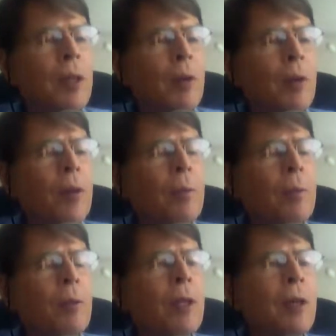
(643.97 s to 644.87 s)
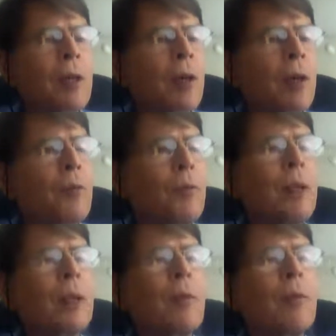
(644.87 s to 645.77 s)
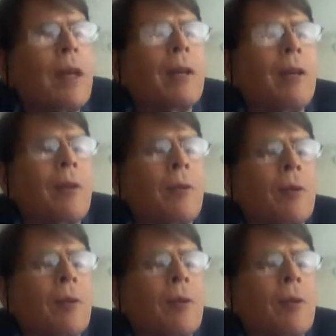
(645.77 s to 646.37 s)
and 30% aren't familiar. Thank you.